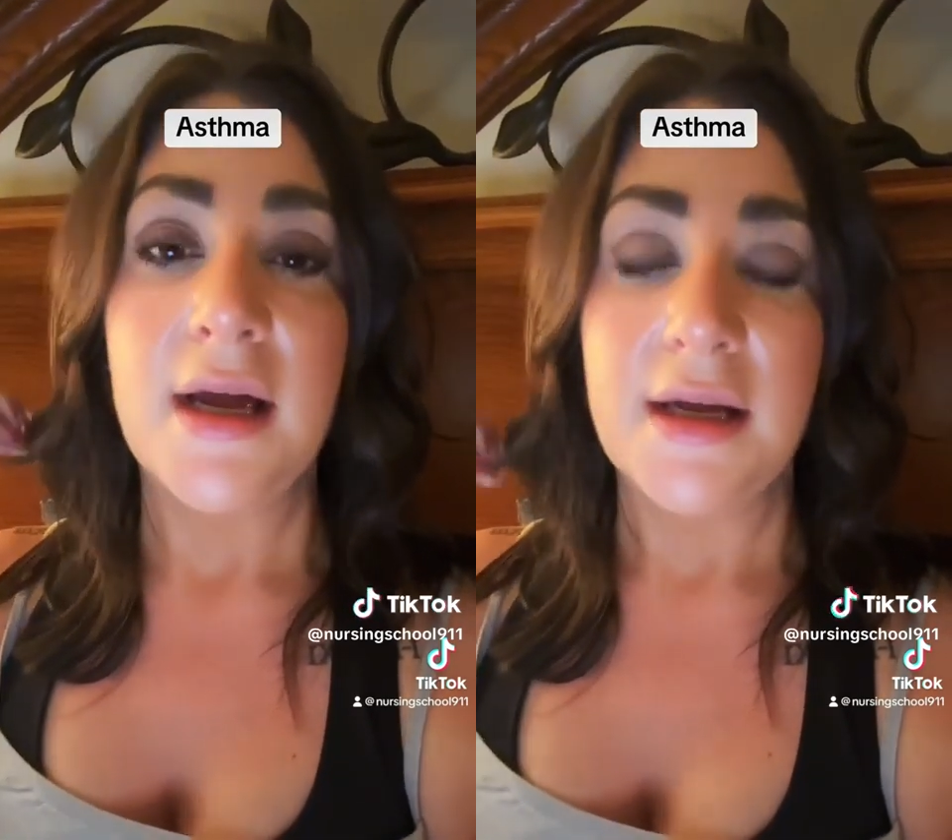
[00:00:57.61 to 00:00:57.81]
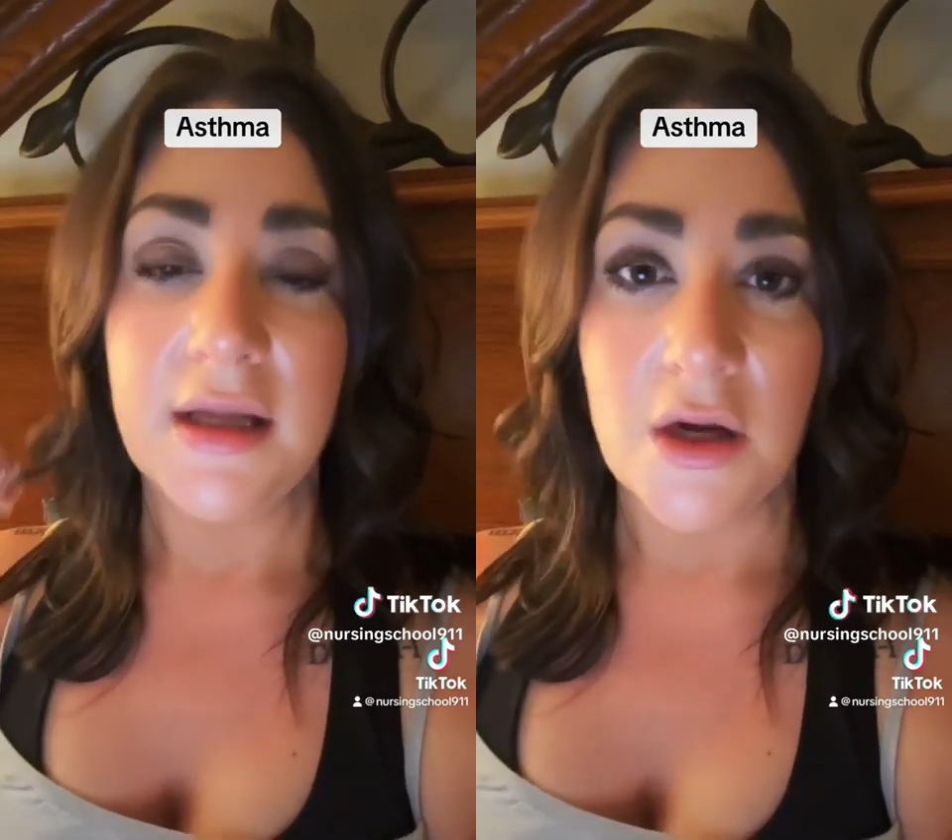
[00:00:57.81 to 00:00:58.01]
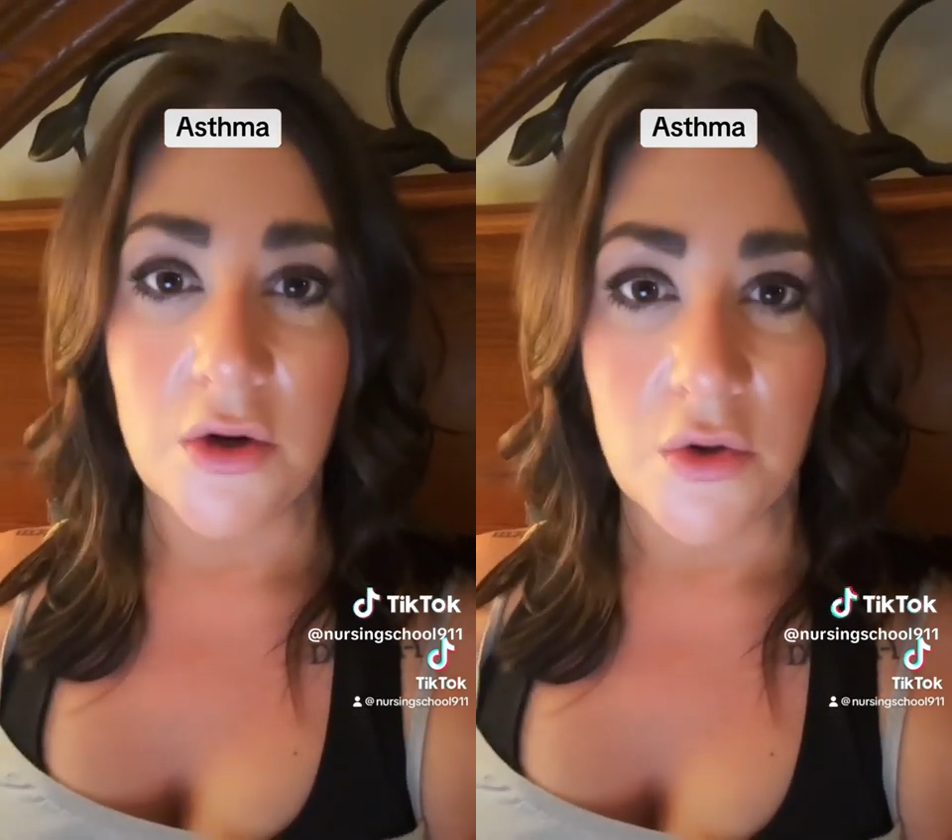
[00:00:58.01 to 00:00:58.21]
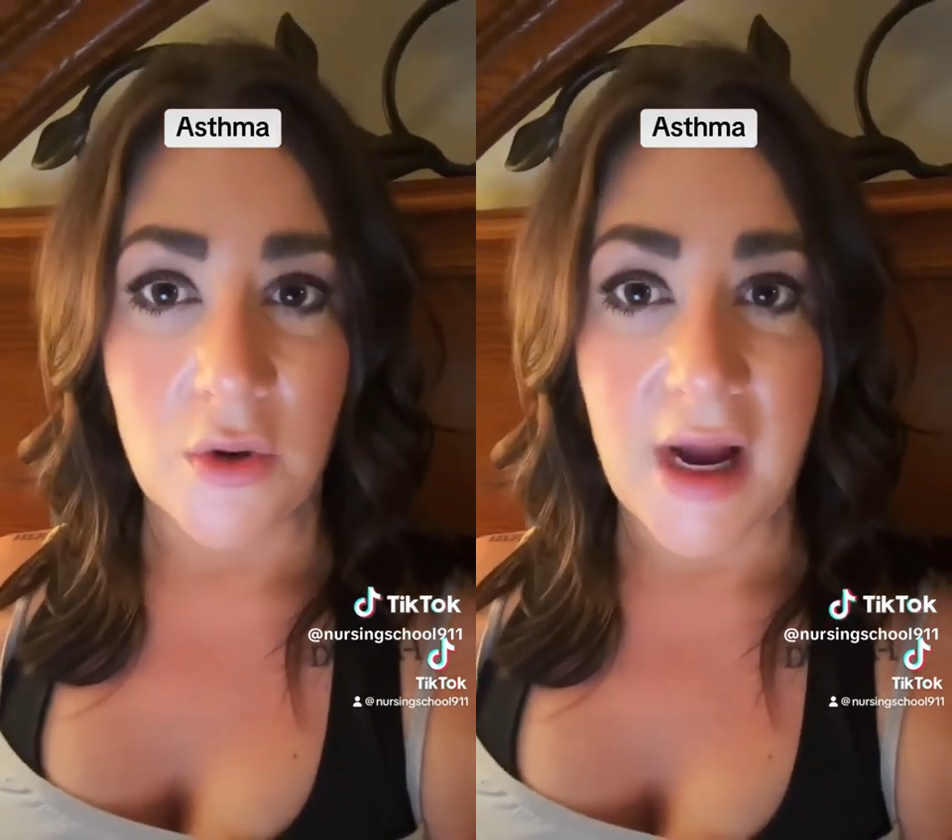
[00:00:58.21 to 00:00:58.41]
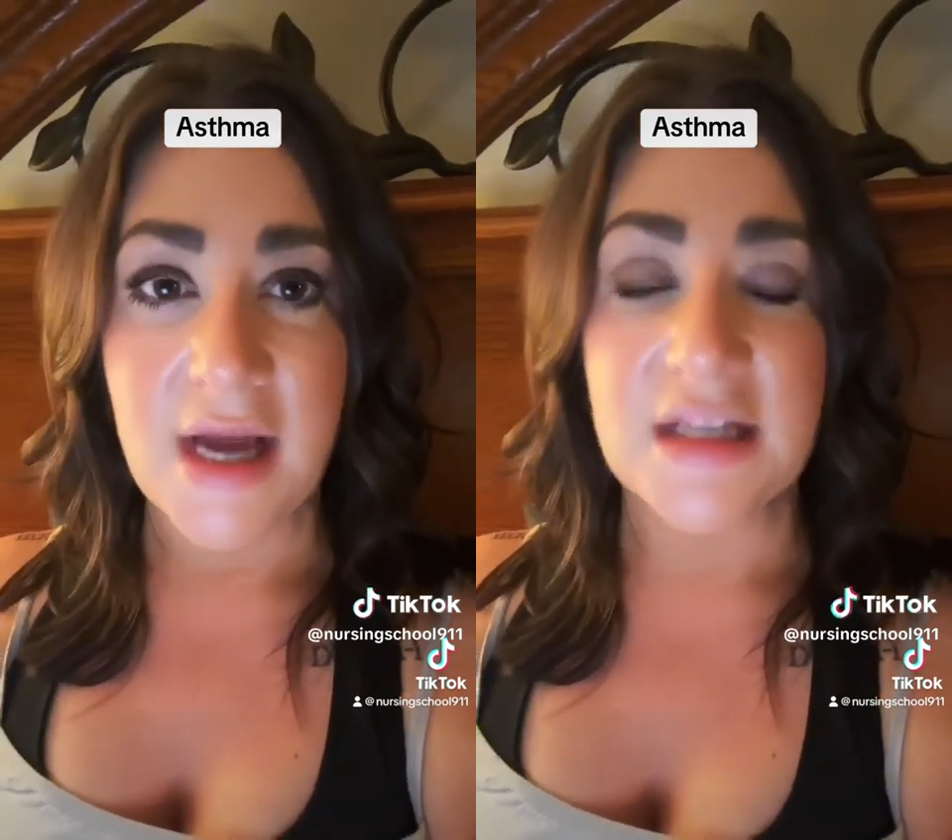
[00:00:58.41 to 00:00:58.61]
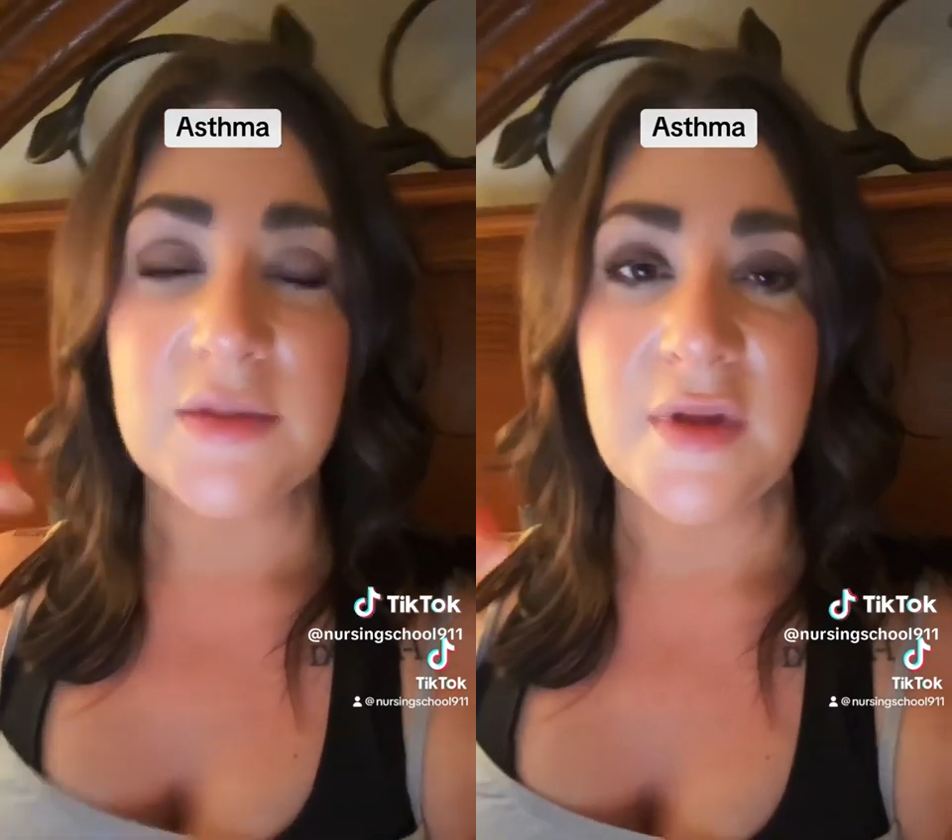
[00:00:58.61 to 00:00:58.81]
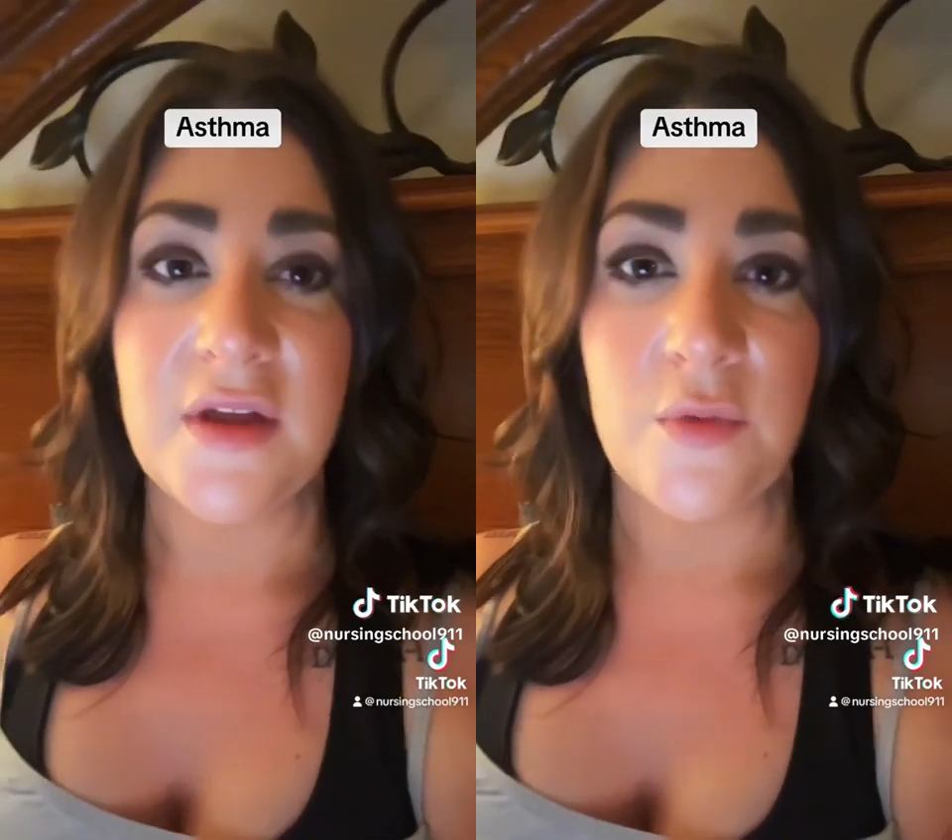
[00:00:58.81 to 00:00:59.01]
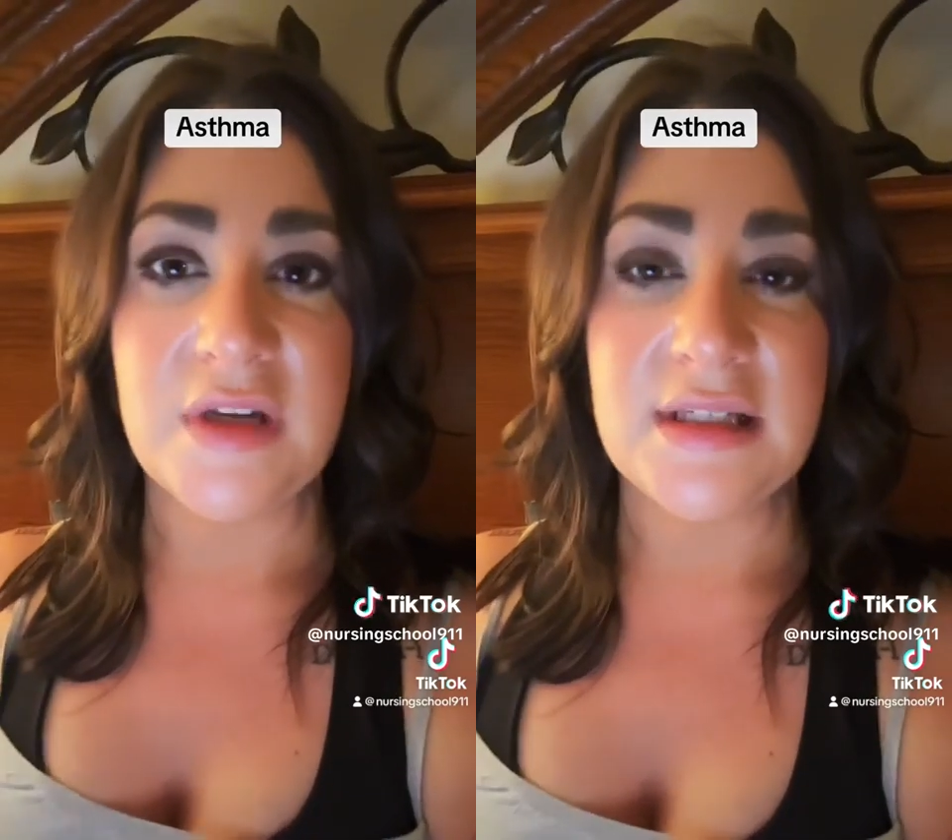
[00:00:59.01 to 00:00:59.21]
you know, asthma
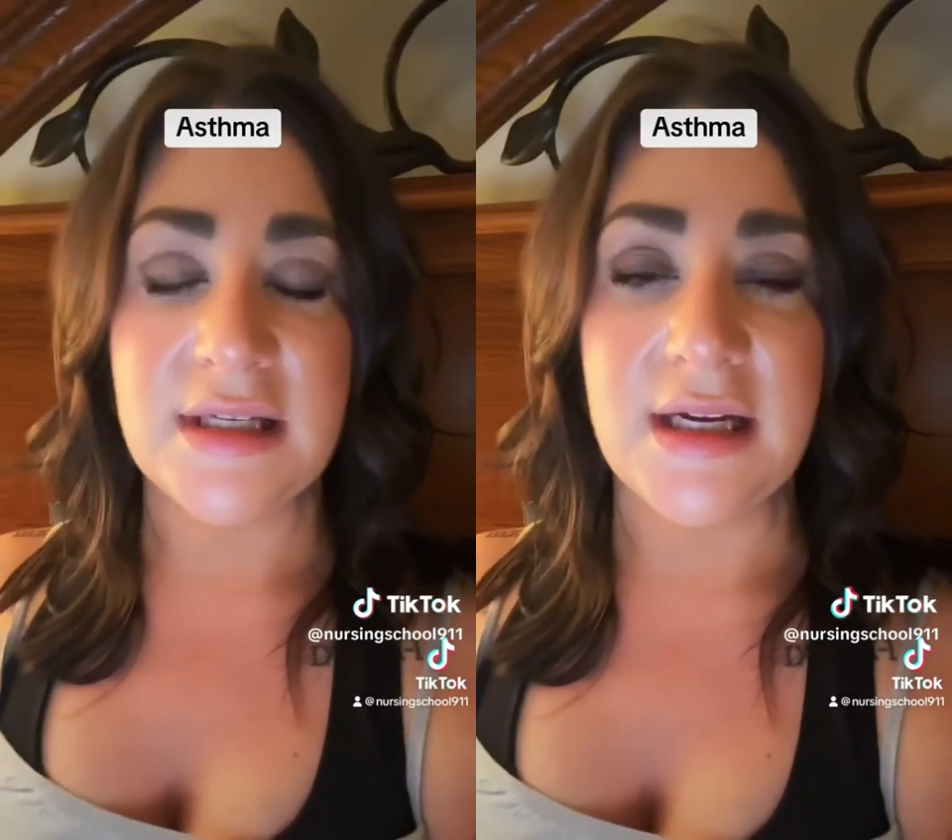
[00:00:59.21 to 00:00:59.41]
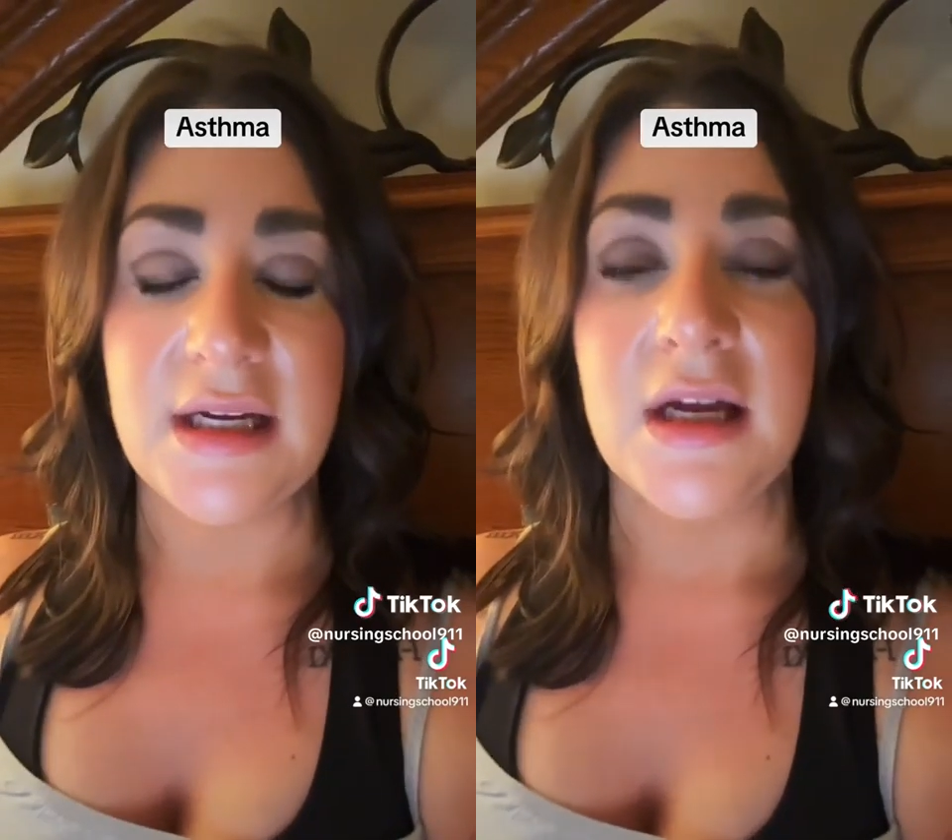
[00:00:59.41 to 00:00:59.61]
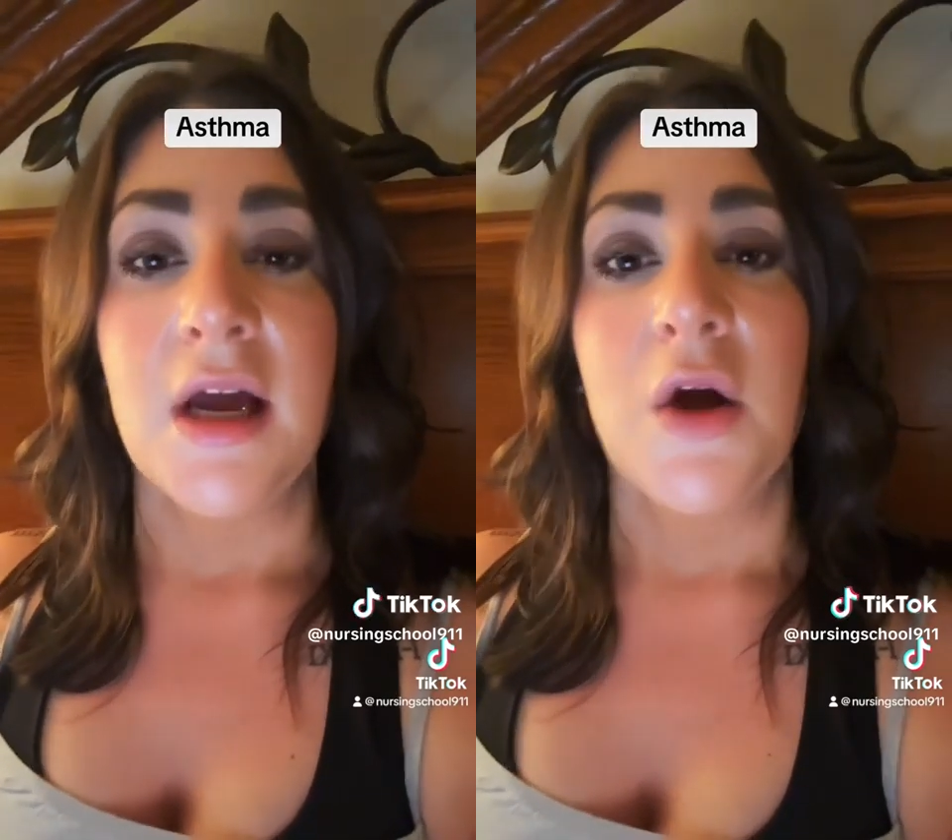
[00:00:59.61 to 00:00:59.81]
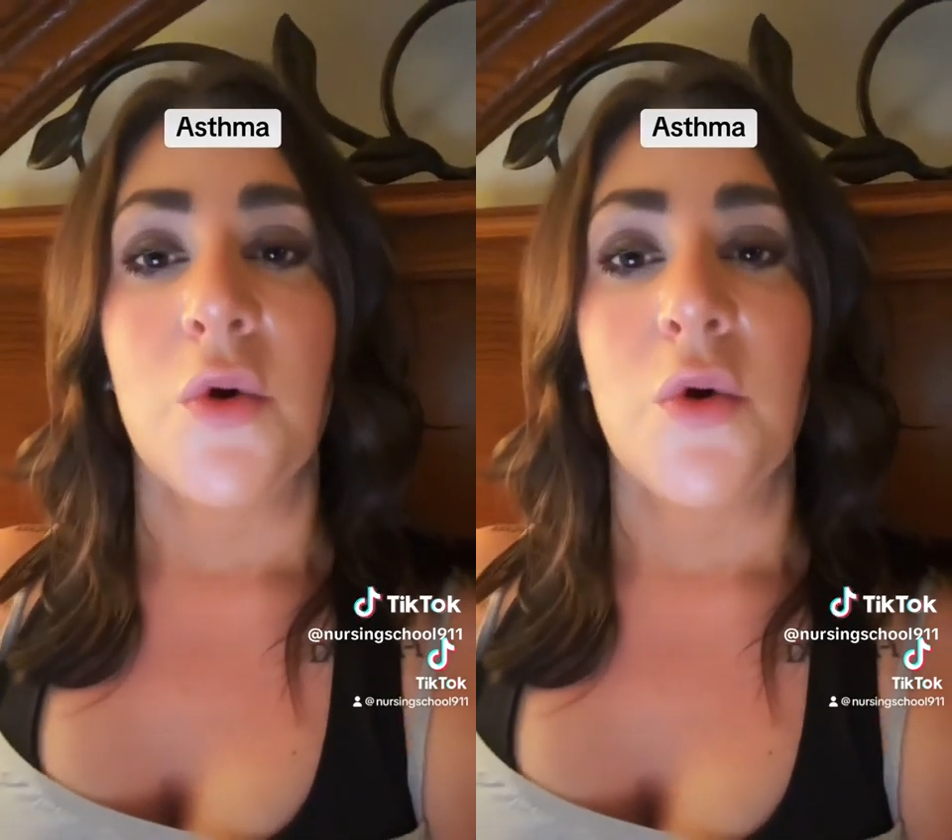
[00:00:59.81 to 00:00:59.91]
that we see